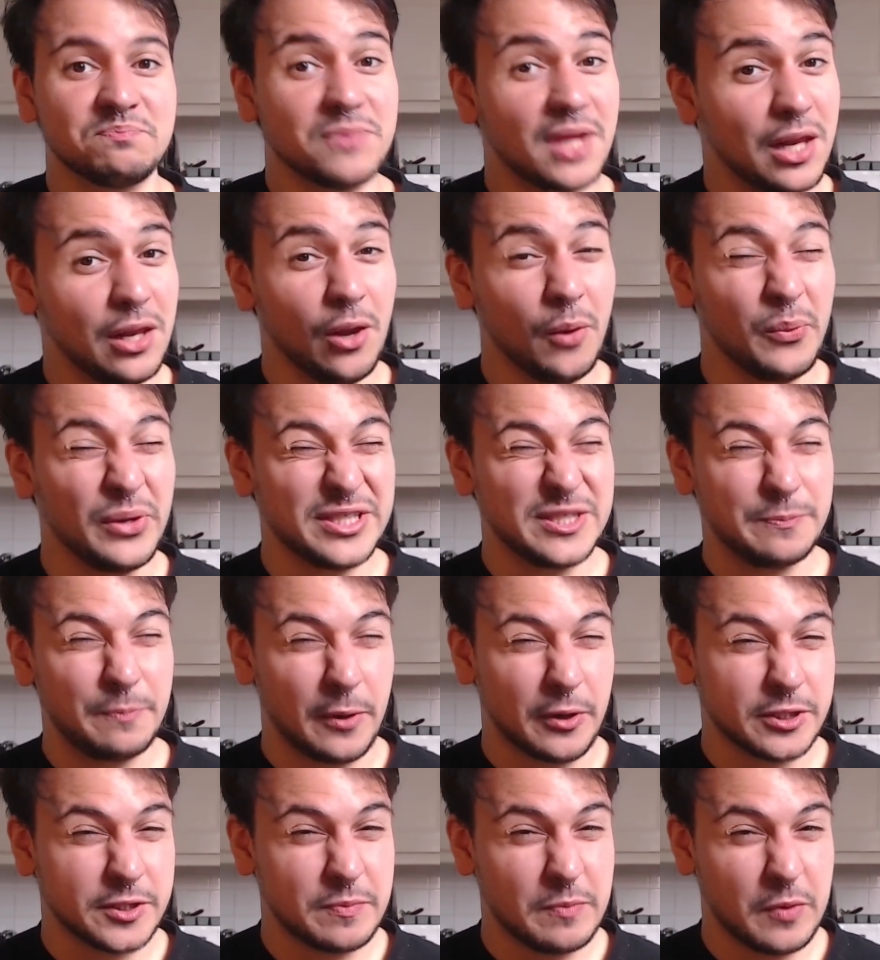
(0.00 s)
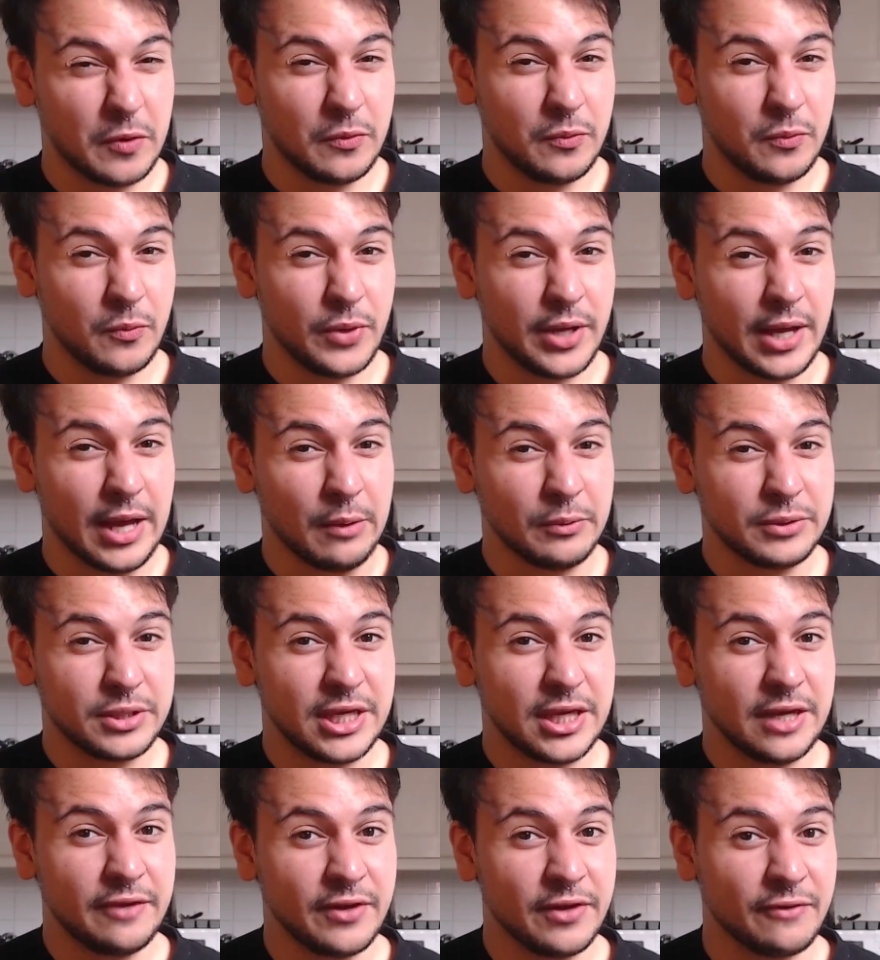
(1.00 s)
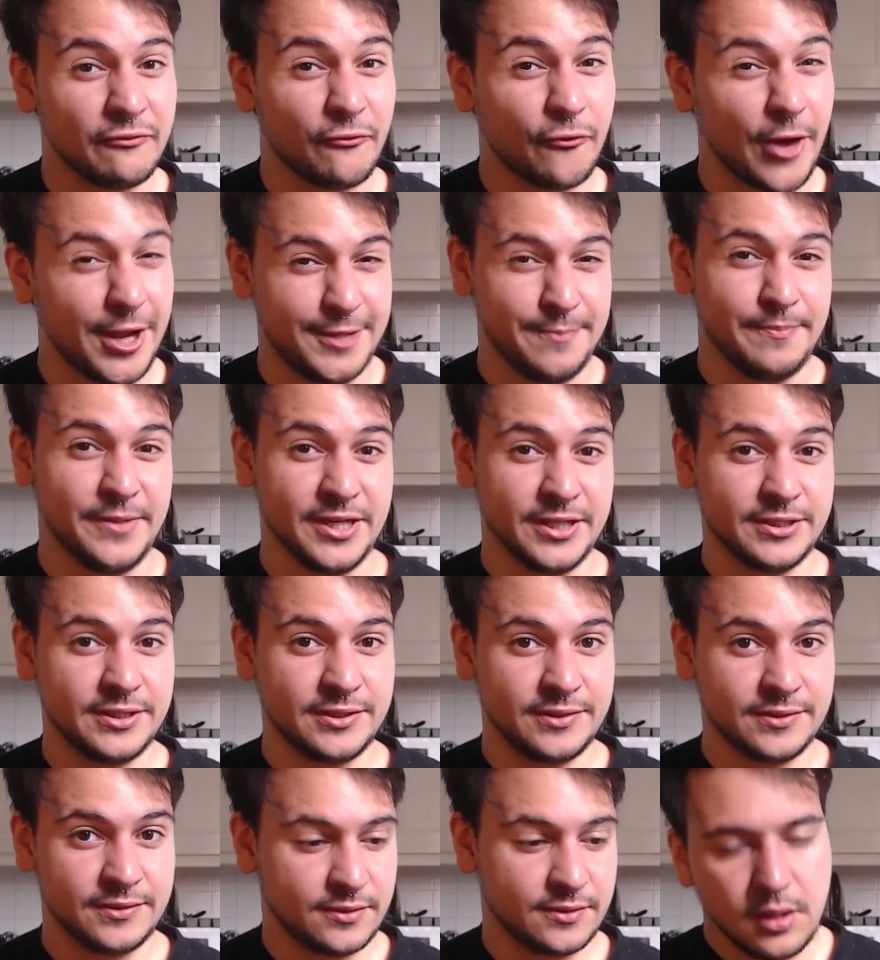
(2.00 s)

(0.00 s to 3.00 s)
the lowest possible without giving fret buzz.